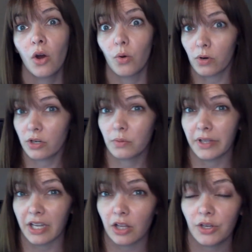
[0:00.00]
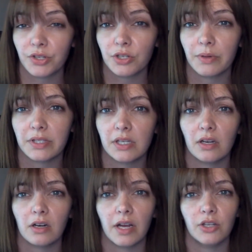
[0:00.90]
or you're really close to a
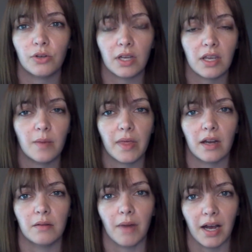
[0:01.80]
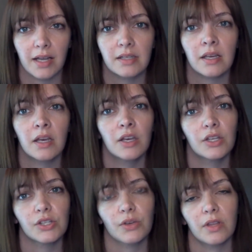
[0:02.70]
tier, and you can keep that in mind
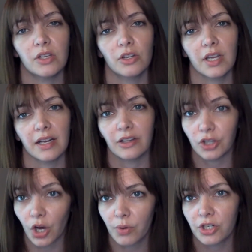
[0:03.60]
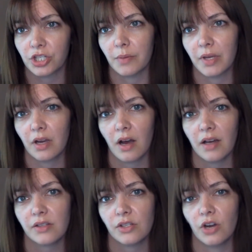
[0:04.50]
so that you're getting lower shipping
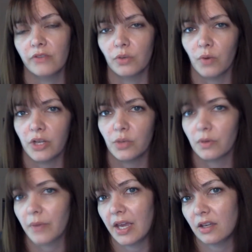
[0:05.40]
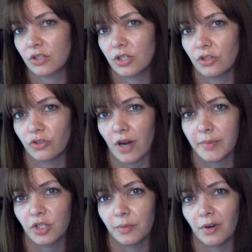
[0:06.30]
costs over what you were paying to your
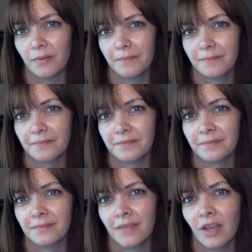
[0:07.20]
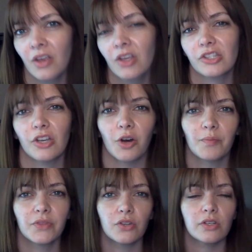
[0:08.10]
drop shipper. So
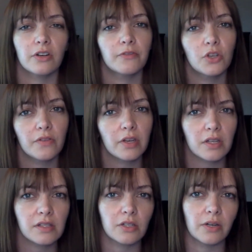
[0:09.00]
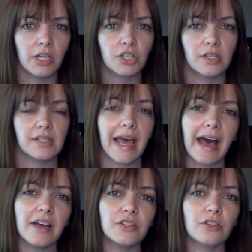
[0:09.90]
those are a few of the considerations
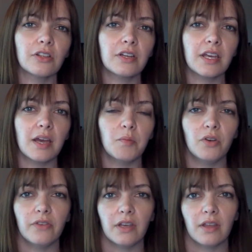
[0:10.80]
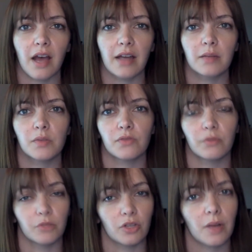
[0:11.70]
as you're looking at moving items
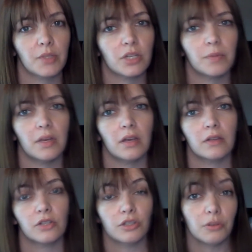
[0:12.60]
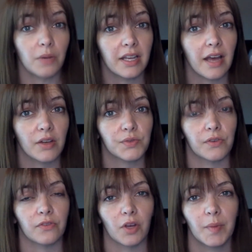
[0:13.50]
from drop shipping to in-house
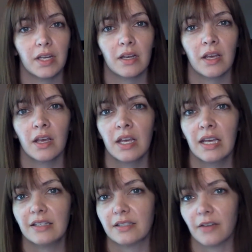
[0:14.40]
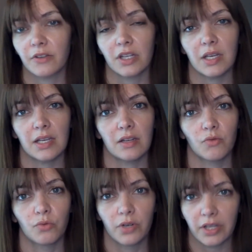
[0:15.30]
fulfillment. It's definitely
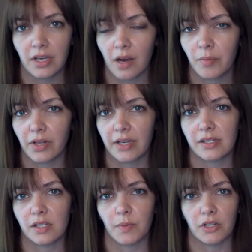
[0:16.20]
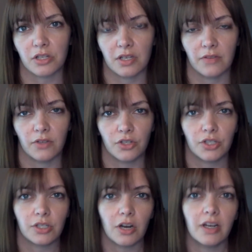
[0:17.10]
really complex, especially if you're
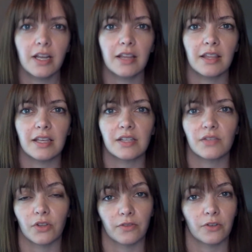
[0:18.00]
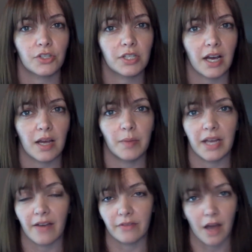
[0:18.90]
starting this for the first time and
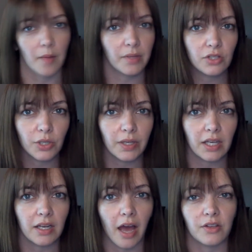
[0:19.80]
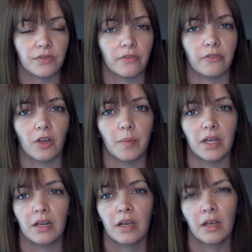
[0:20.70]
have not been doing in-house
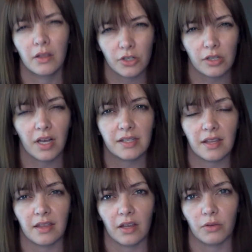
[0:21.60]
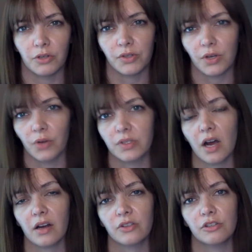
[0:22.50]
fulfillment. There's a lot to think through. So
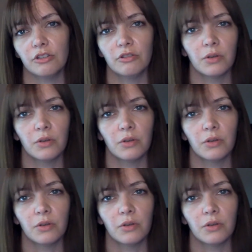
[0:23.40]
talk to